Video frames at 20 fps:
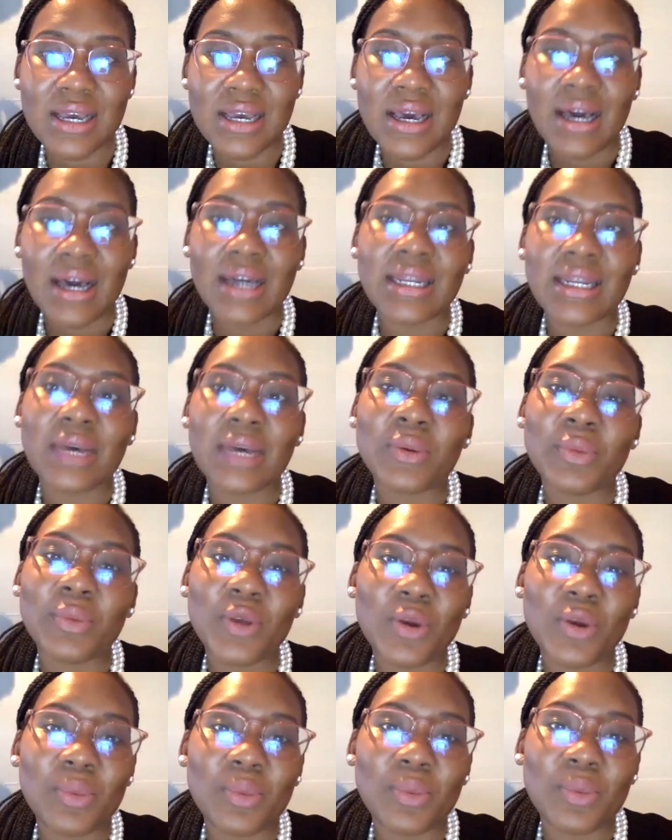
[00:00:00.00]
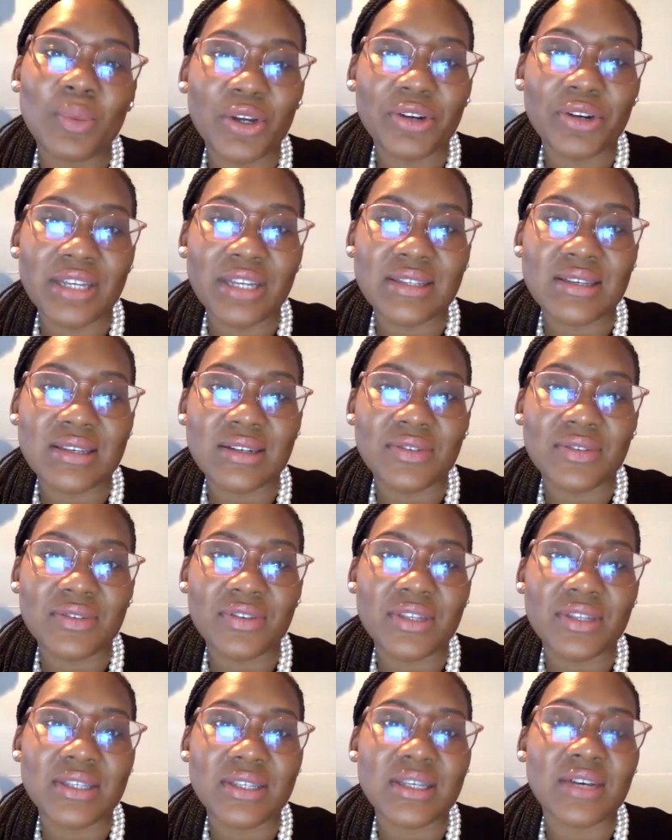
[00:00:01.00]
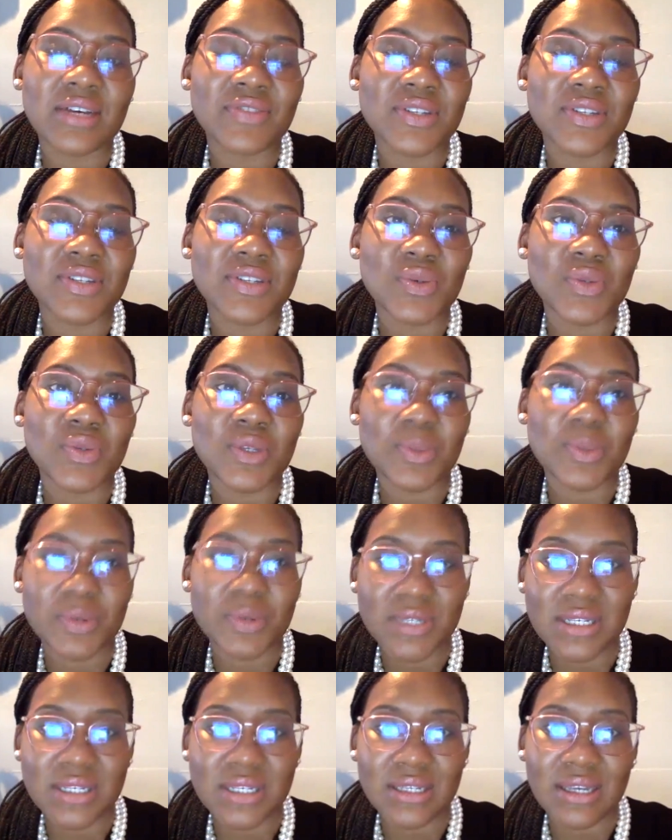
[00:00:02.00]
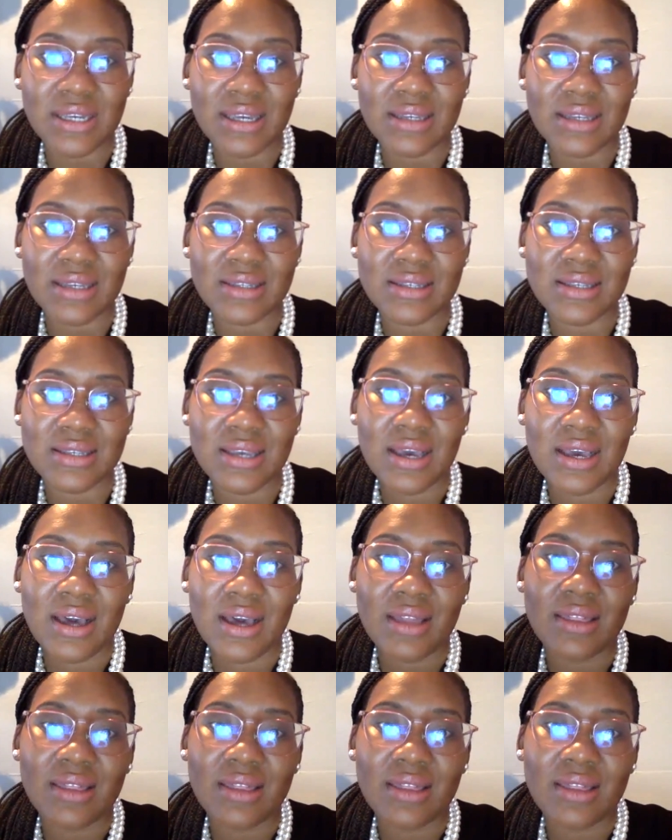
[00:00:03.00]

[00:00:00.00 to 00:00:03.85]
and I will be your moderator for this afternoon's proceedings.